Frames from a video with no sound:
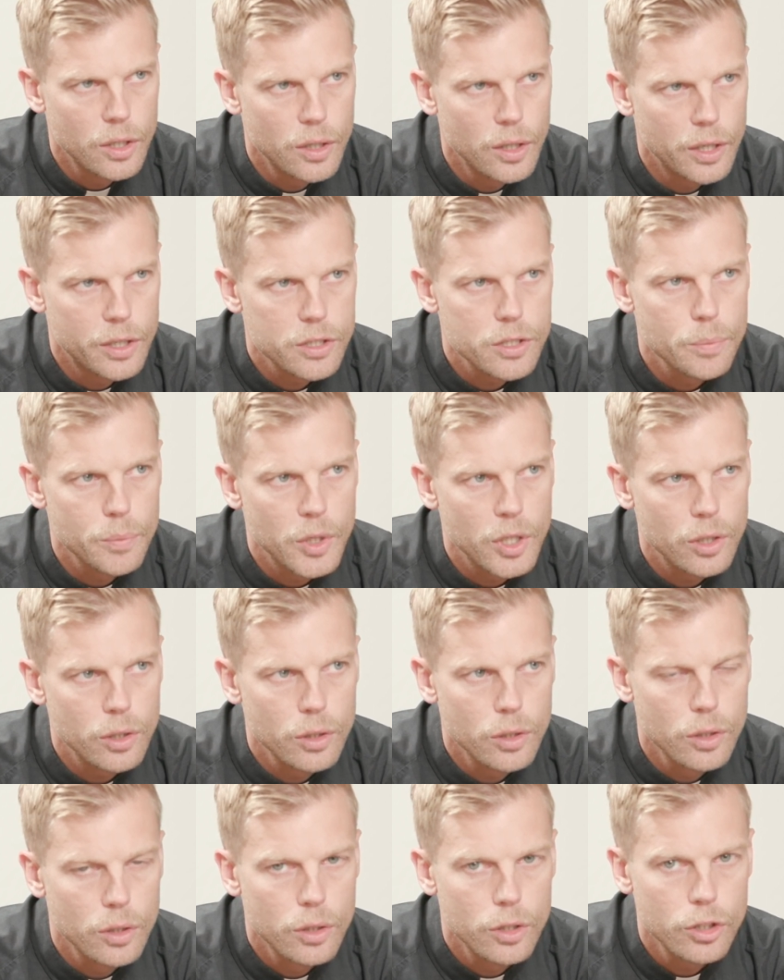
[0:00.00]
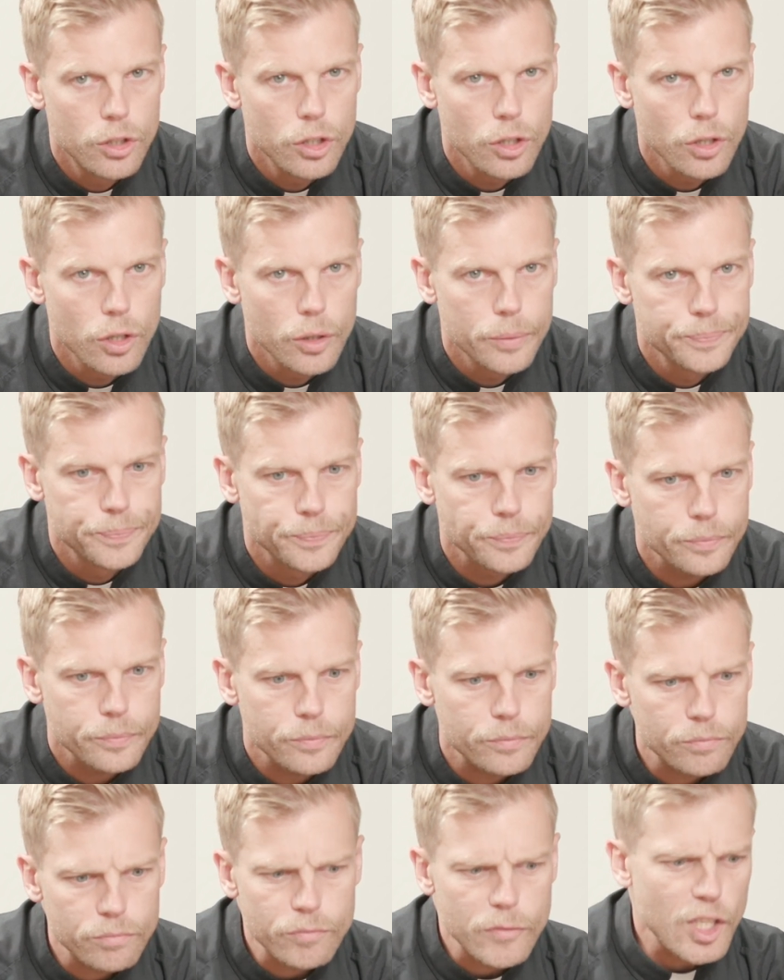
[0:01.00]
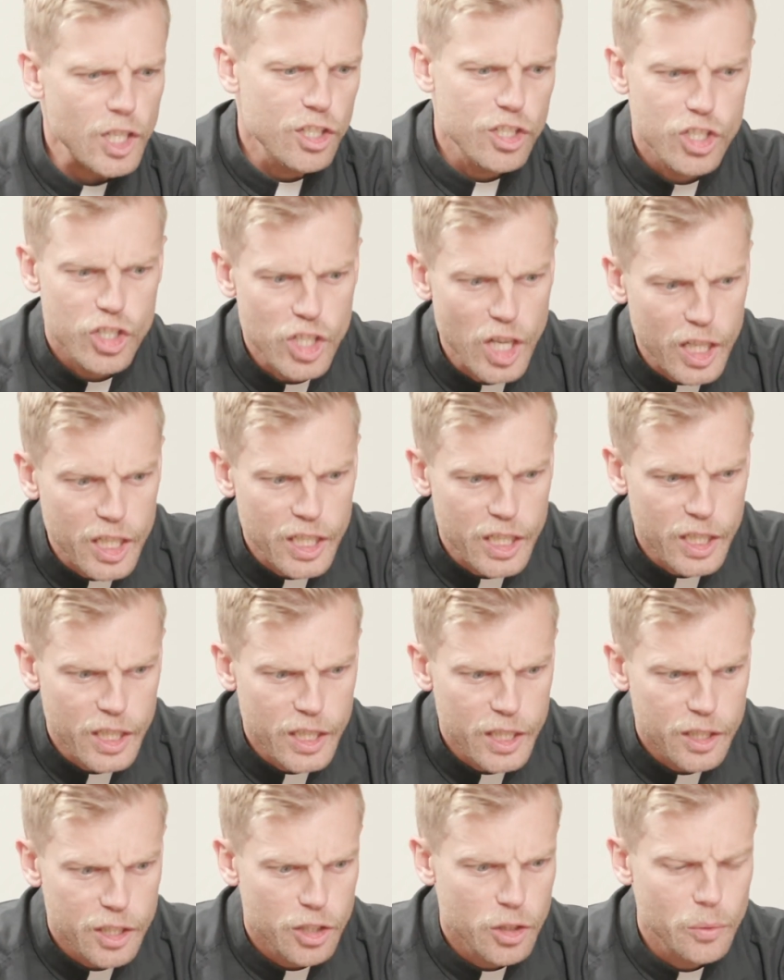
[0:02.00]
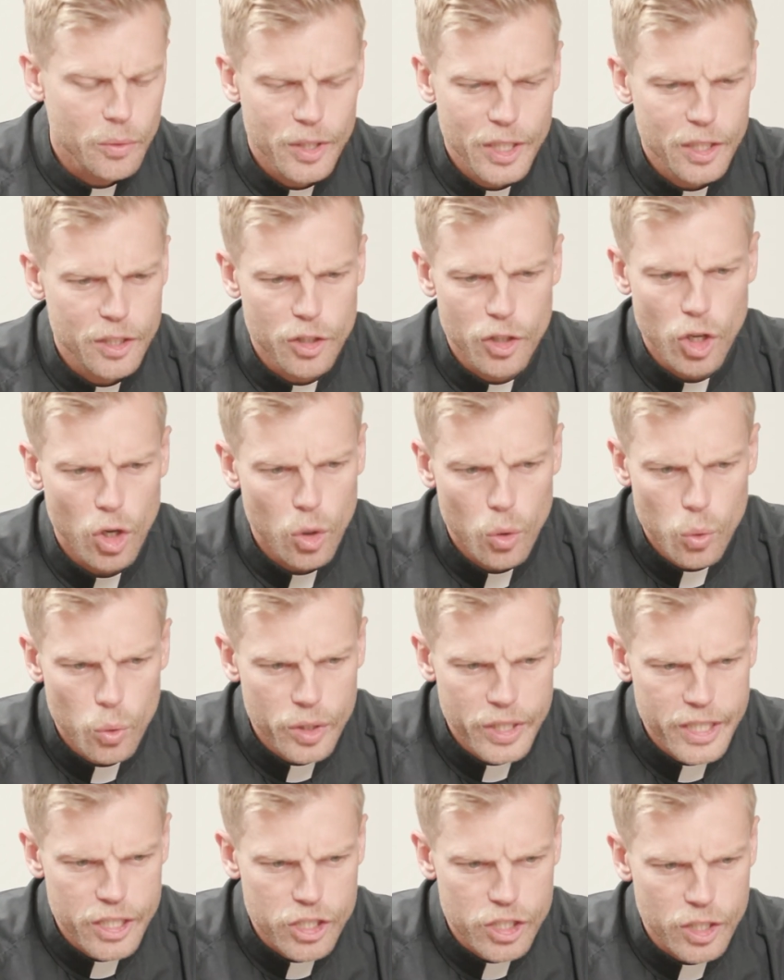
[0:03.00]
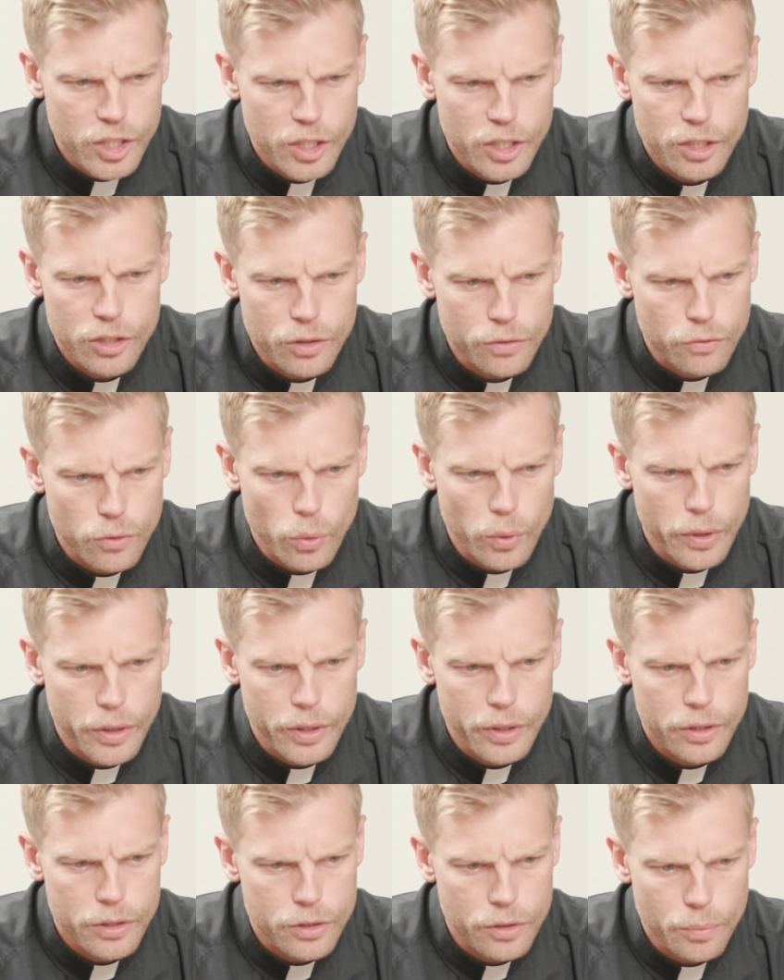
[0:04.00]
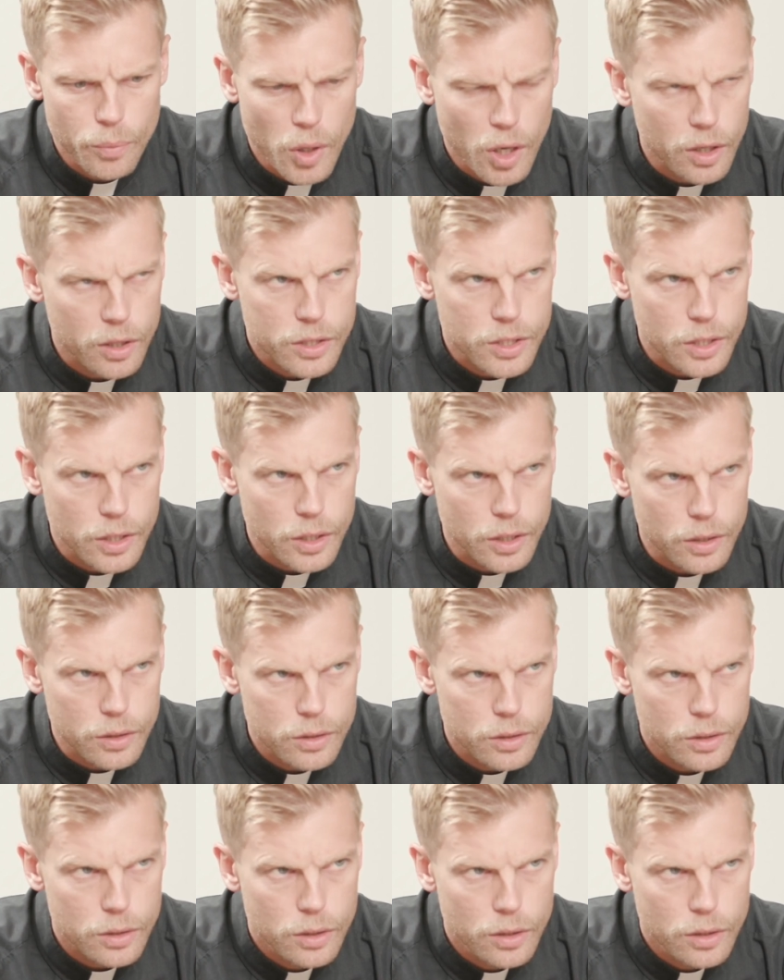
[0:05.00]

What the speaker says: It doesn't mean you're studying it. You don't need to know who Nietzsche is or Freud is or Marx is.